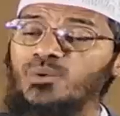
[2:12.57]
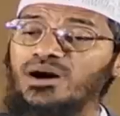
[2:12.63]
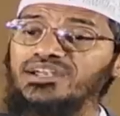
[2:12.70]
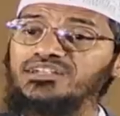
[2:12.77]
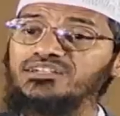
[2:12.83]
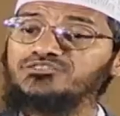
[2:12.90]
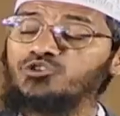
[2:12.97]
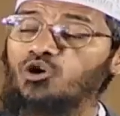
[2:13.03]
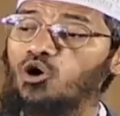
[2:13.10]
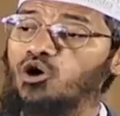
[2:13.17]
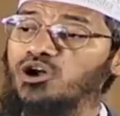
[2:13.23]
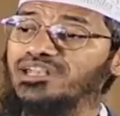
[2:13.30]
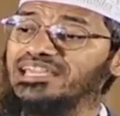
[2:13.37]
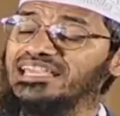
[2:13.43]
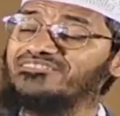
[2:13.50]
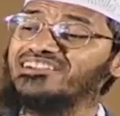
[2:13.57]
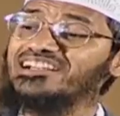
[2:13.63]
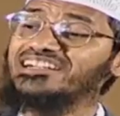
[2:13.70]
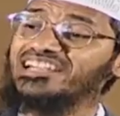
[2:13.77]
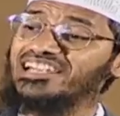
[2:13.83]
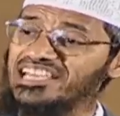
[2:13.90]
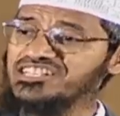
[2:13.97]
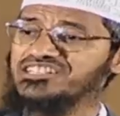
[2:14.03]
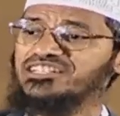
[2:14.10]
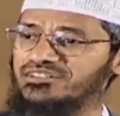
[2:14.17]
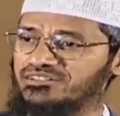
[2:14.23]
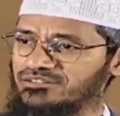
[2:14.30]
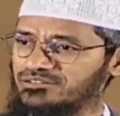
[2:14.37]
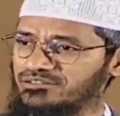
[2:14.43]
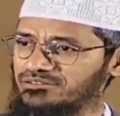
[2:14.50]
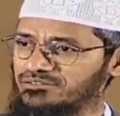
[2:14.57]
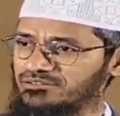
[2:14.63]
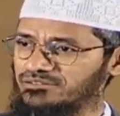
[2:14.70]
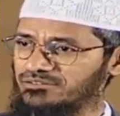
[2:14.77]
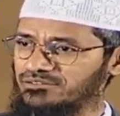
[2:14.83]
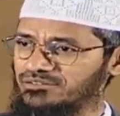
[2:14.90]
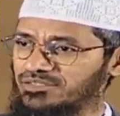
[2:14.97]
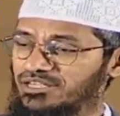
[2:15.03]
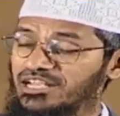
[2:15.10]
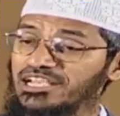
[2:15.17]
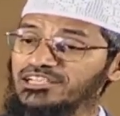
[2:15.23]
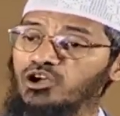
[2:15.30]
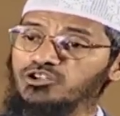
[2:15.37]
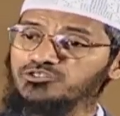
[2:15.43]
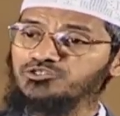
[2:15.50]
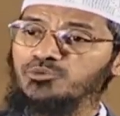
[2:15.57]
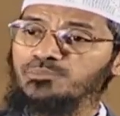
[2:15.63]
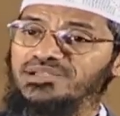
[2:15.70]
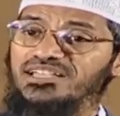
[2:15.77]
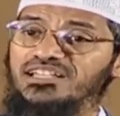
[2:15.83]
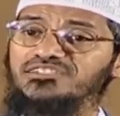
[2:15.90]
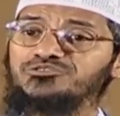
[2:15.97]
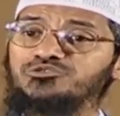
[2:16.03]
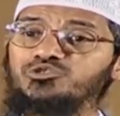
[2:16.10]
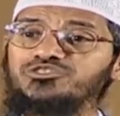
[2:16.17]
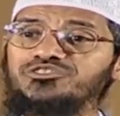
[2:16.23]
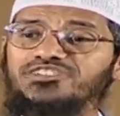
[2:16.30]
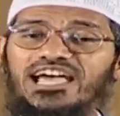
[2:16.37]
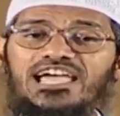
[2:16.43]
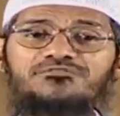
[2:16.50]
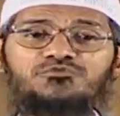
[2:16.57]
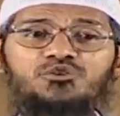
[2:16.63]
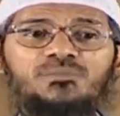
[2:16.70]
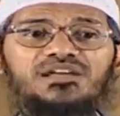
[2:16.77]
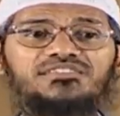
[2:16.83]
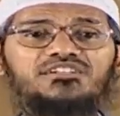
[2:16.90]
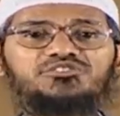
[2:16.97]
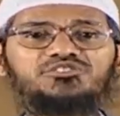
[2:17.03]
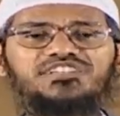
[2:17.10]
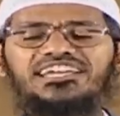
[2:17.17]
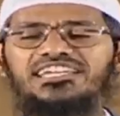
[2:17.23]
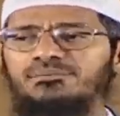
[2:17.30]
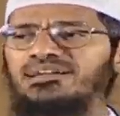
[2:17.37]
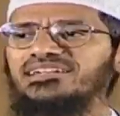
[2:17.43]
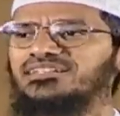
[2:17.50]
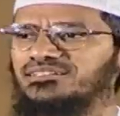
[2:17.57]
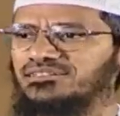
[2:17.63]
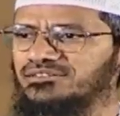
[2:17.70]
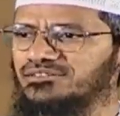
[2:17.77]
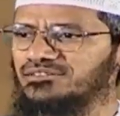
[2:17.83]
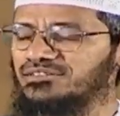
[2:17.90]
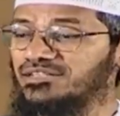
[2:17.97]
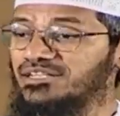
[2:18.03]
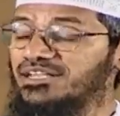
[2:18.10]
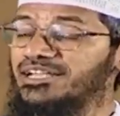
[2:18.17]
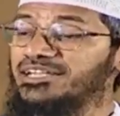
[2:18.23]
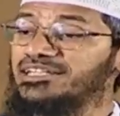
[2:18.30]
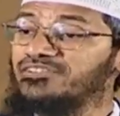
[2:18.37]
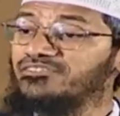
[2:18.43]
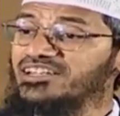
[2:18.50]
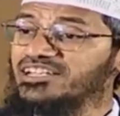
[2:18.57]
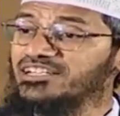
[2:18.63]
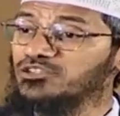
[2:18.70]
one's own evil inclination. It also means to strive to make the society better. It even